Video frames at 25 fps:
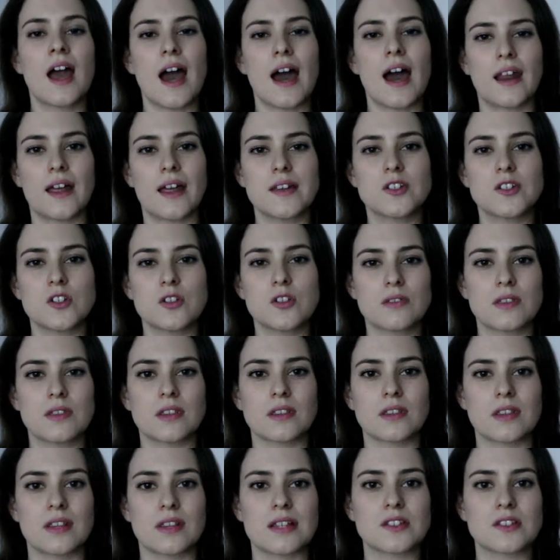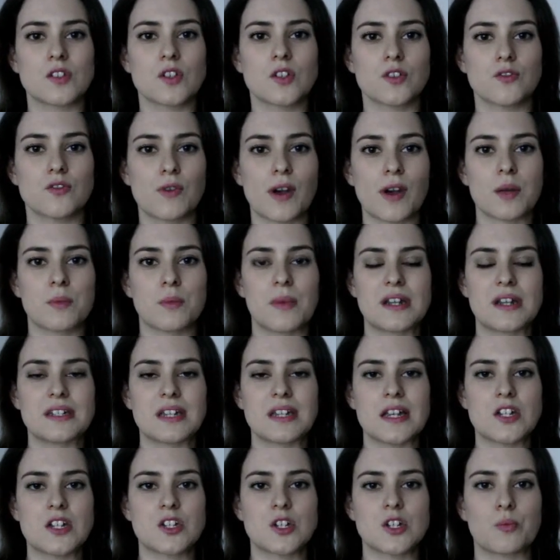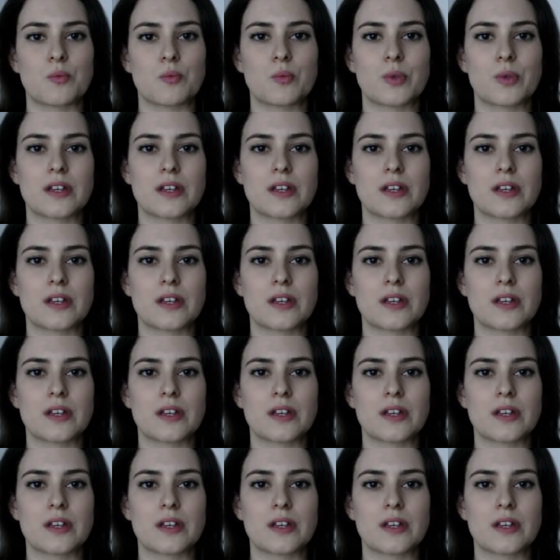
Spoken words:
And I do think that that's a good recommendation,